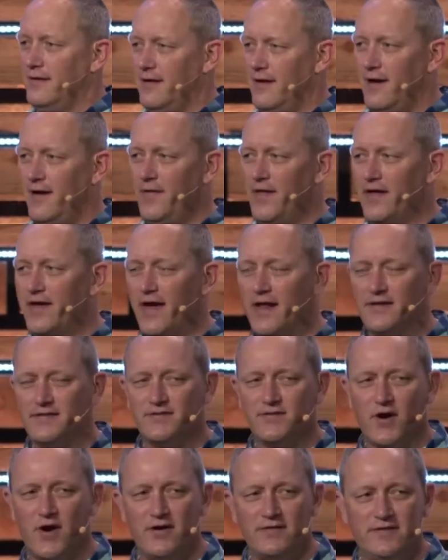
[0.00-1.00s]
And they kind of
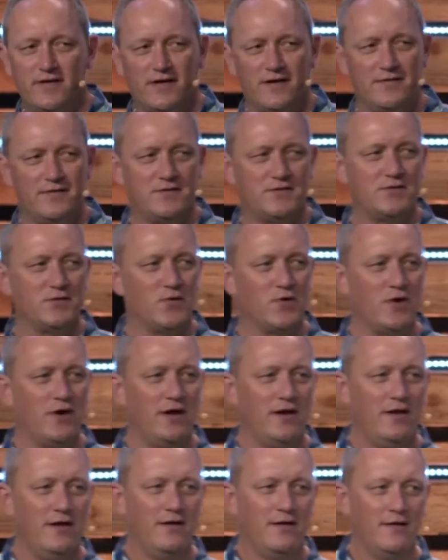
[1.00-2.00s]
start telling the
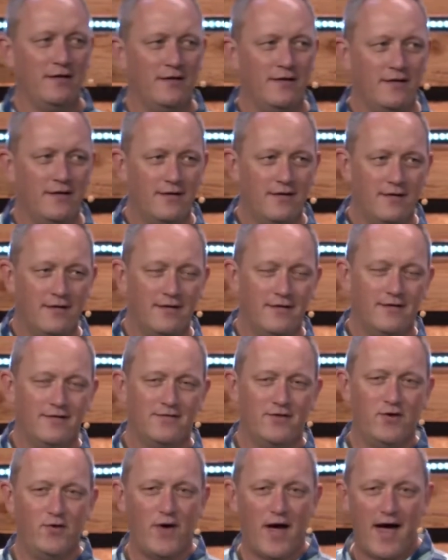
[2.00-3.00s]
story.
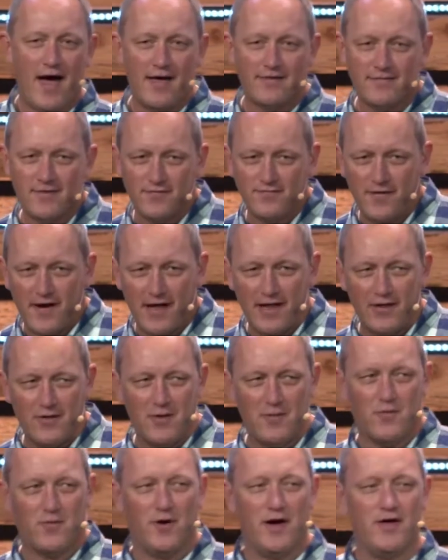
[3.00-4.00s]
So you ask a
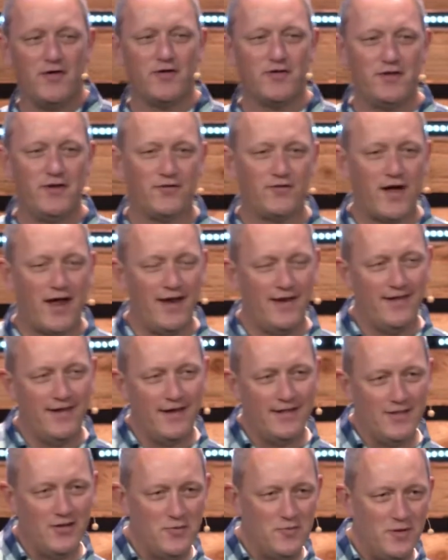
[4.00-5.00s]
follow-up question to try to dig
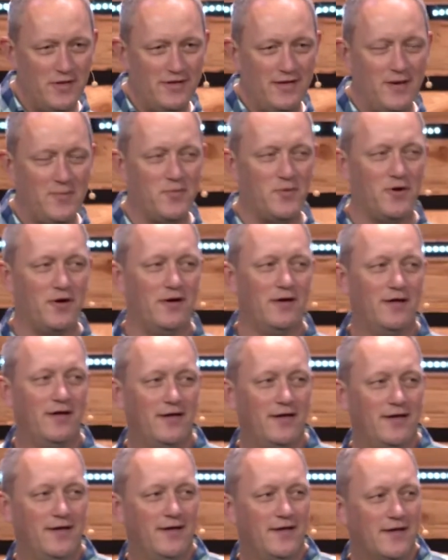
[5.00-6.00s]
a little bit deeper.
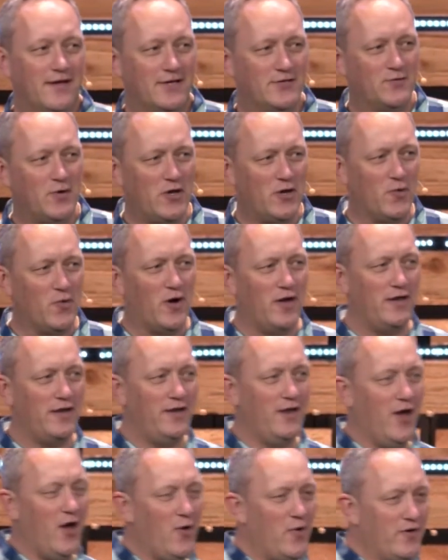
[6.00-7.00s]
Because what you're wanting to
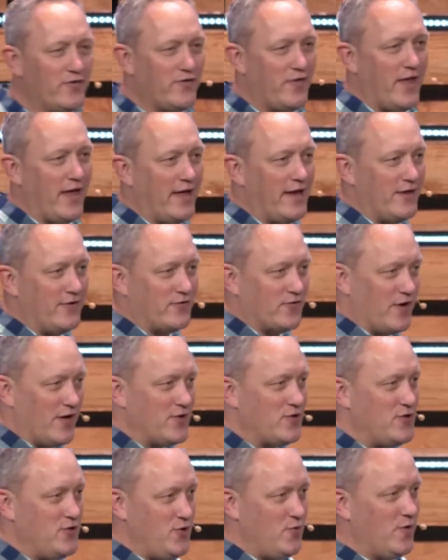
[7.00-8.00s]
know is, are they going to
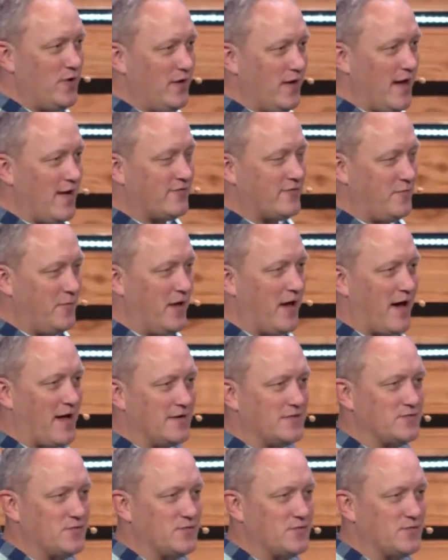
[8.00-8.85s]
trust you enough to be honest